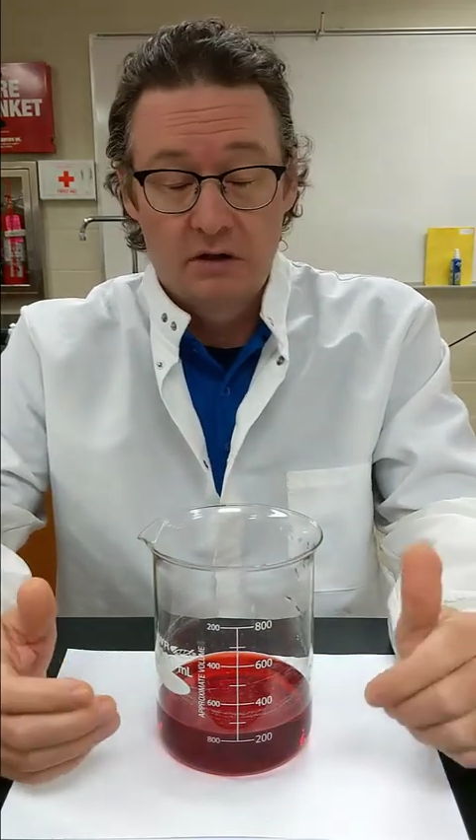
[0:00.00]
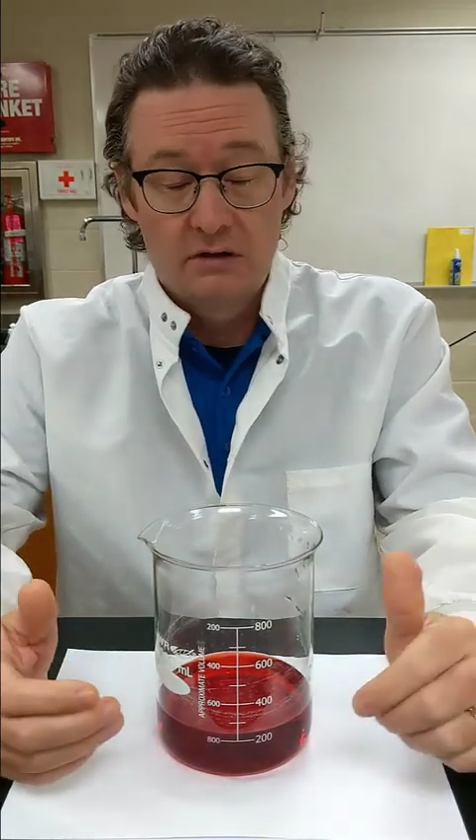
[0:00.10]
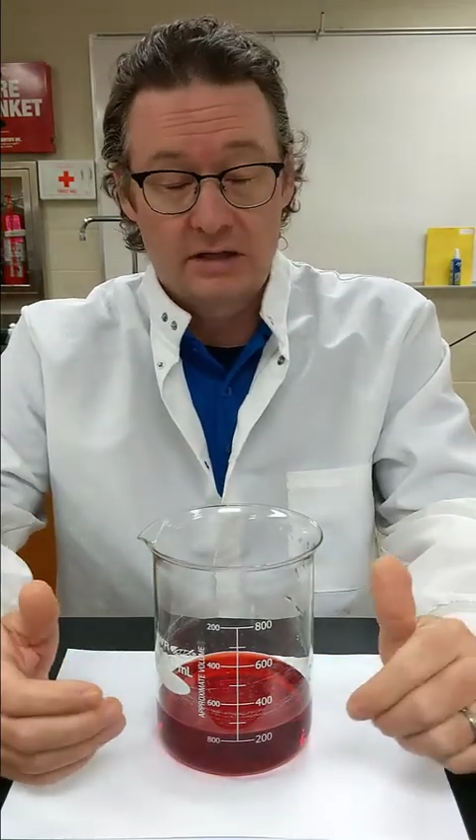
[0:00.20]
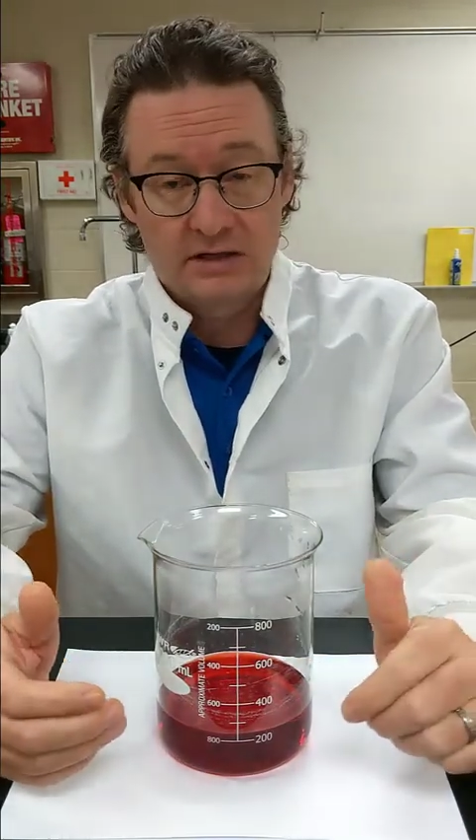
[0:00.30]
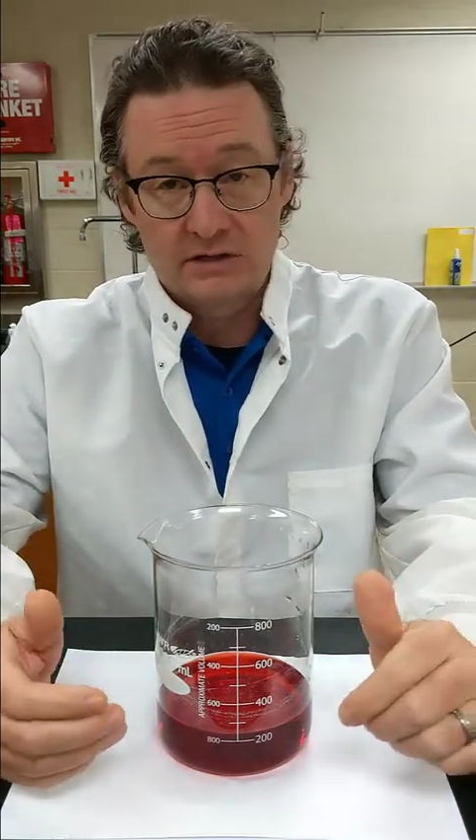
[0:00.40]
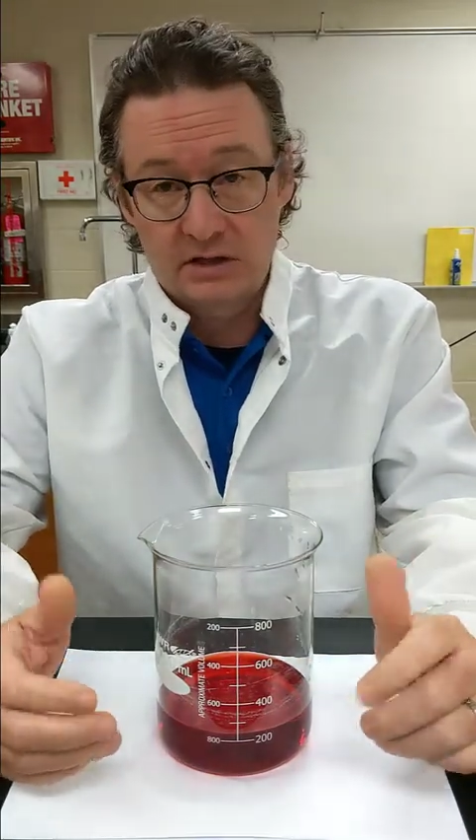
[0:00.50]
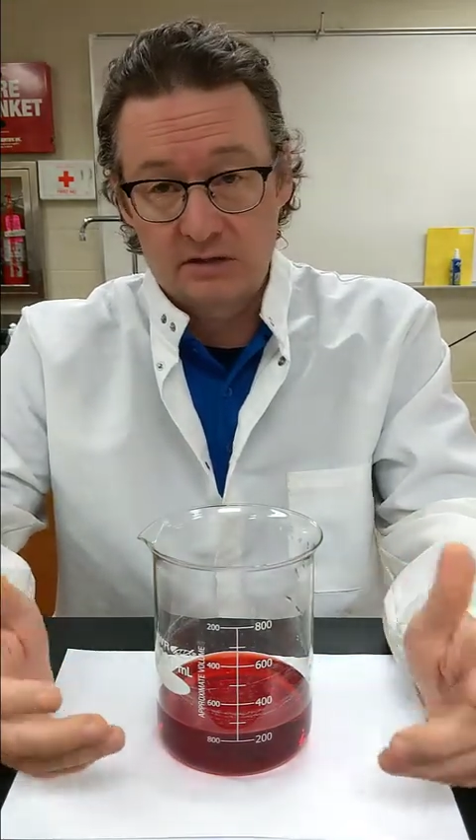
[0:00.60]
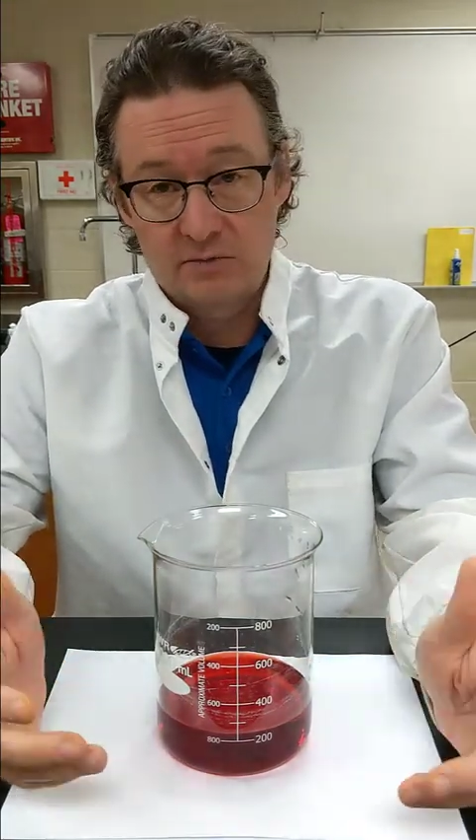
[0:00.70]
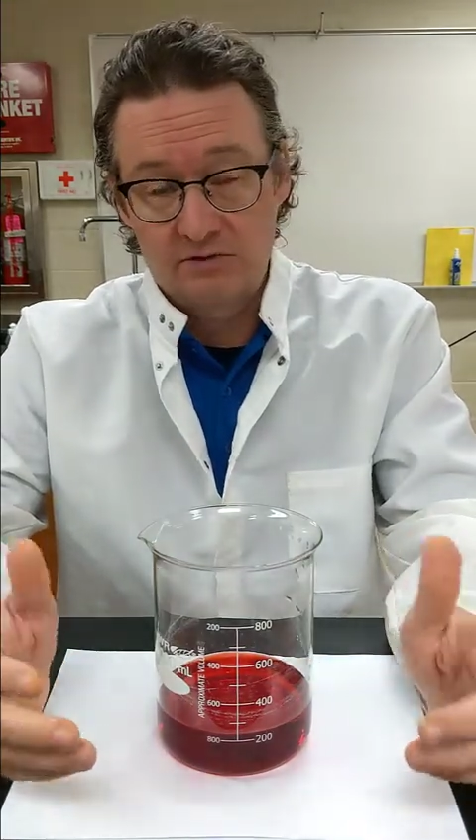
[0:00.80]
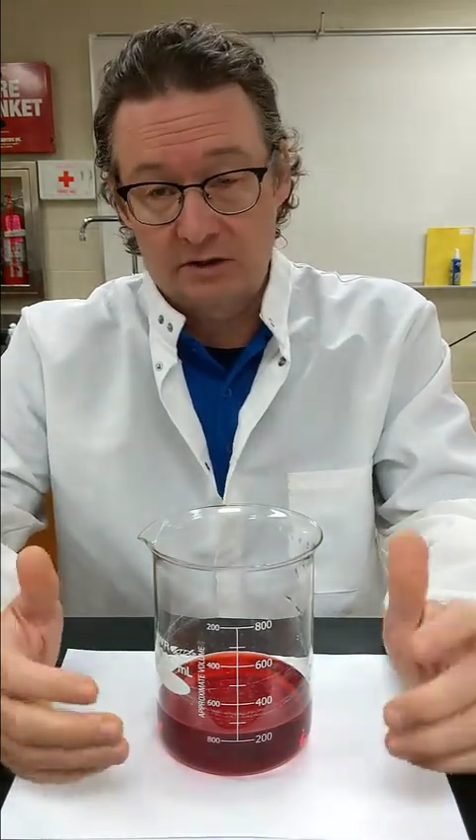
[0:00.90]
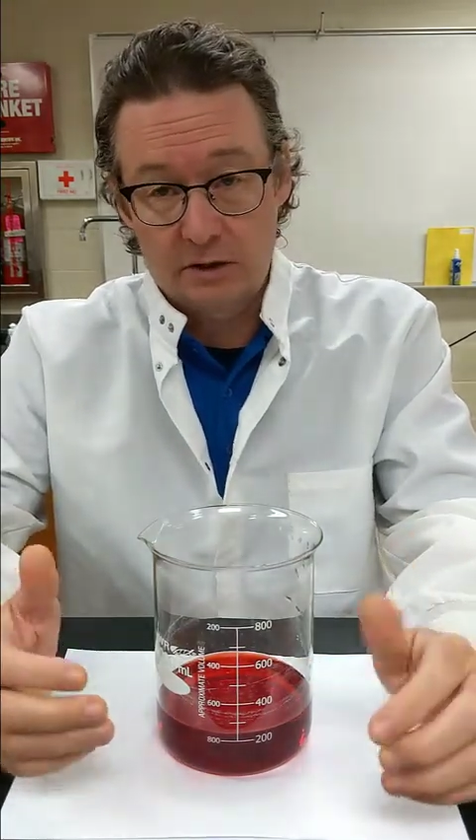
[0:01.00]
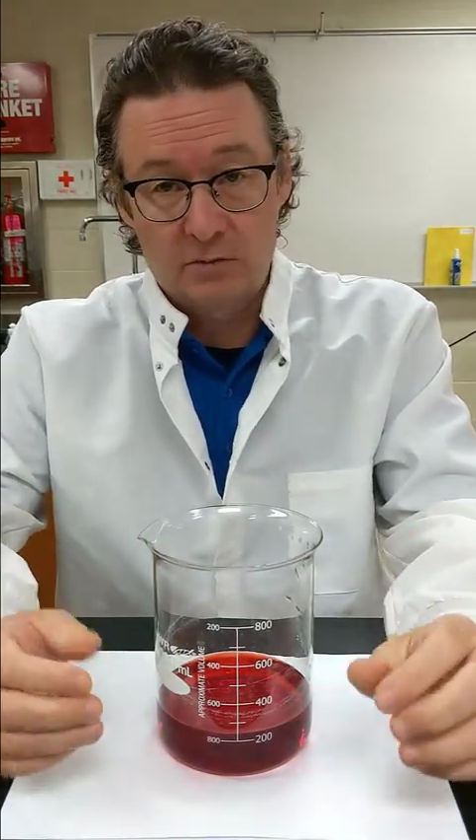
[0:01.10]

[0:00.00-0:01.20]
that doesn't give me very